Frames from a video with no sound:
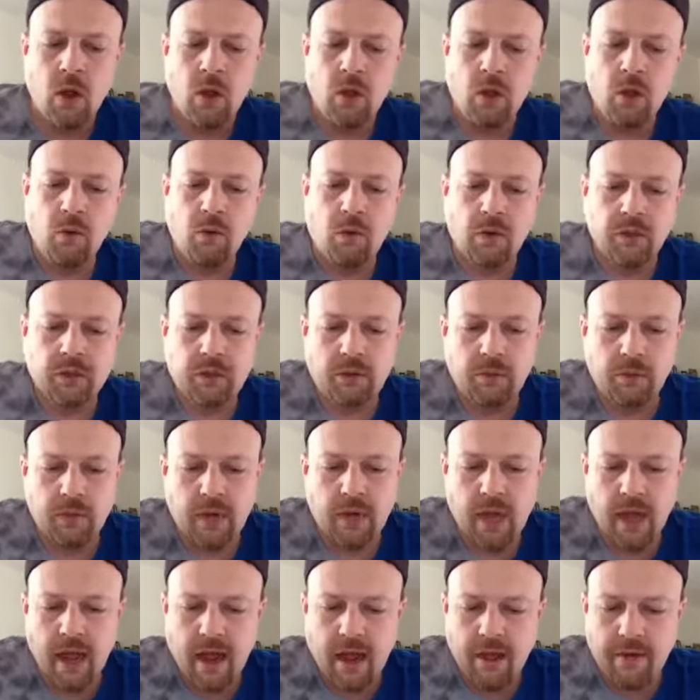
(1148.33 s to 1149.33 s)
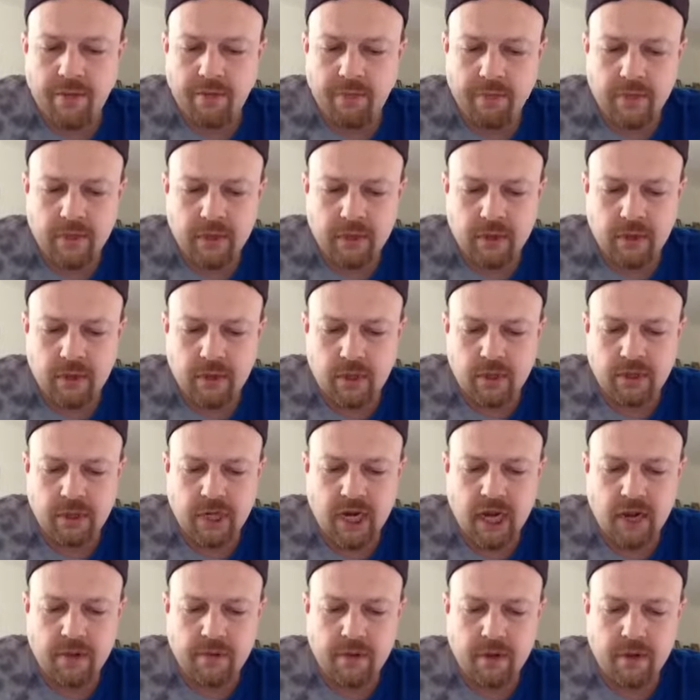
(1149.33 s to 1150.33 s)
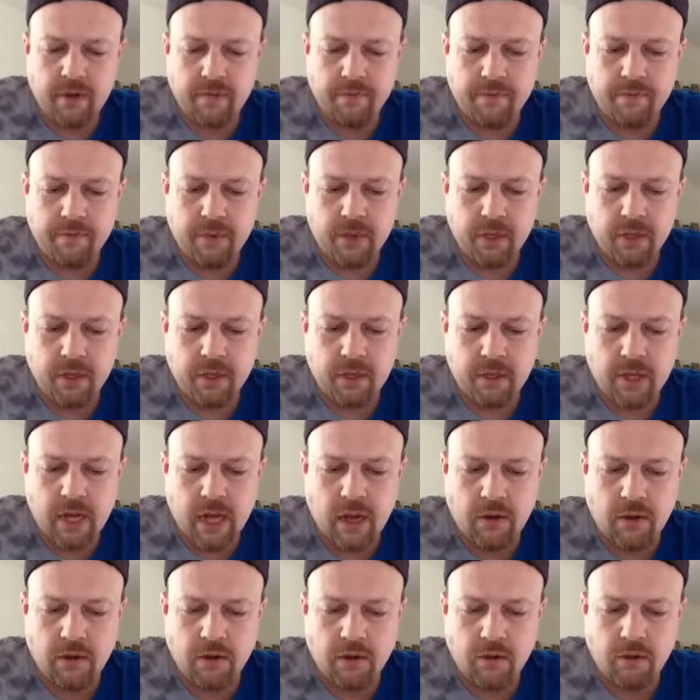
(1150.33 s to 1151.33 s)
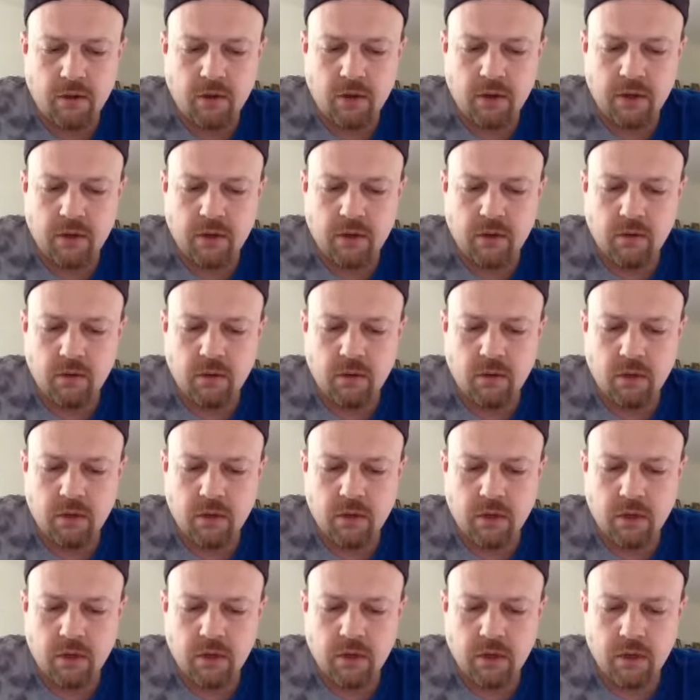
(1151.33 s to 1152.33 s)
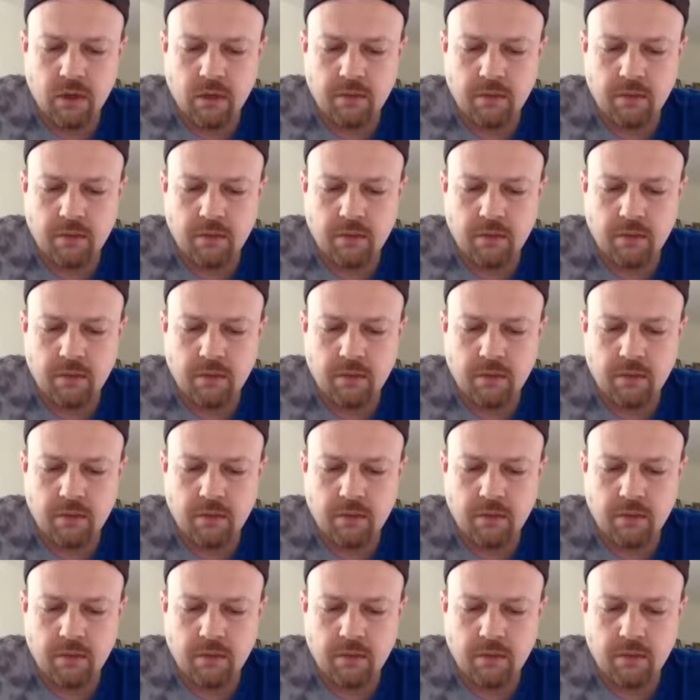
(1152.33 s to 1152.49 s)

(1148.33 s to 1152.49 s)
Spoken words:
you once would have been ashamed of, but now you are no longer,